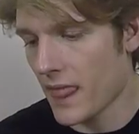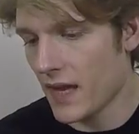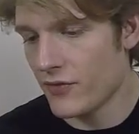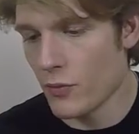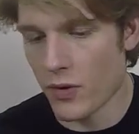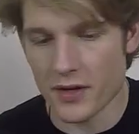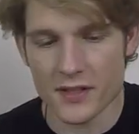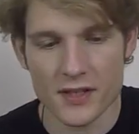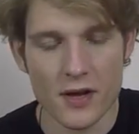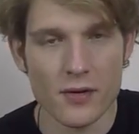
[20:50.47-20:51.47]
If you wanted
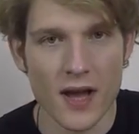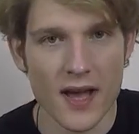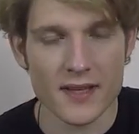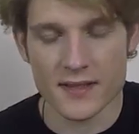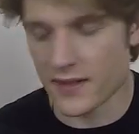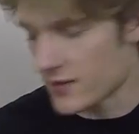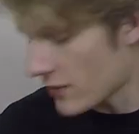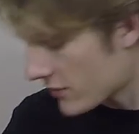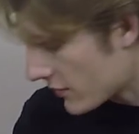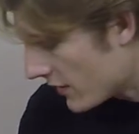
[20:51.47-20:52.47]
to know, guys, there's
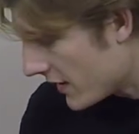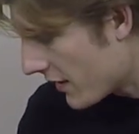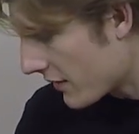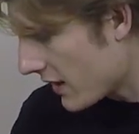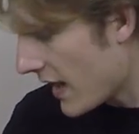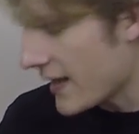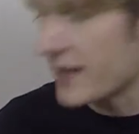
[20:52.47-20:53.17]
also another clan.